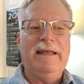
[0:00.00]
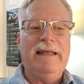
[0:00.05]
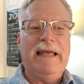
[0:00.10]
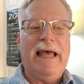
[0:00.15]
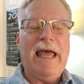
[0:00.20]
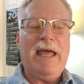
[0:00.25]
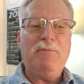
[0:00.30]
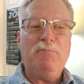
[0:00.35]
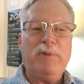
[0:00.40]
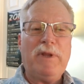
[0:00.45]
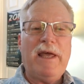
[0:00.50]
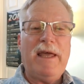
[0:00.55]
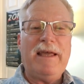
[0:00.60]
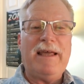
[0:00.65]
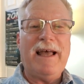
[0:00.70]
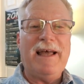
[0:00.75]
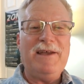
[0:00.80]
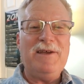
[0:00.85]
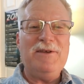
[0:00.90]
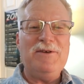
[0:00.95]
Hey,
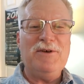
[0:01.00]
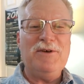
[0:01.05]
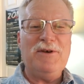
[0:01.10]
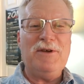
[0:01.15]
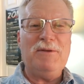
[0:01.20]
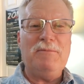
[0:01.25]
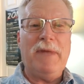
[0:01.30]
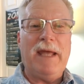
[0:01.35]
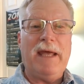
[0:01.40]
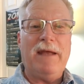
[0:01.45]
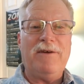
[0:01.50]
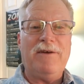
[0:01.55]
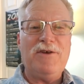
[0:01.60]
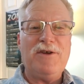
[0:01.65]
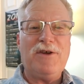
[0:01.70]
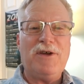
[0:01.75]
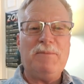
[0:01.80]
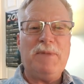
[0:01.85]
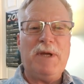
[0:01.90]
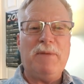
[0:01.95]
Blake, how you doing, man? Are
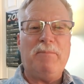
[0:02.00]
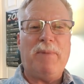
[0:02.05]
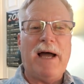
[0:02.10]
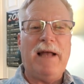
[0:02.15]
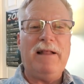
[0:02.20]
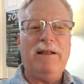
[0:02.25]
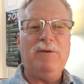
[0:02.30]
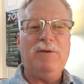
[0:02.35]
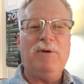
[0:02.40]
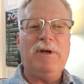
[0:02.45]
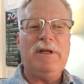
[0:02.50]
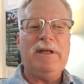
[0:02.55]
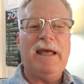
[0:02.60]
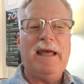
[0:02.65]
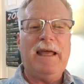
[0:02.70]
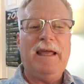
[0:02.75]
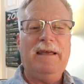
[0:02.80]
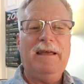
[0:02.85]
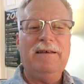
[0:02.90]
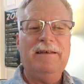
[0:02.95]
you going to be a pilot one
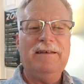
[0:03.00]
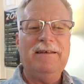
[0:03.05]
day?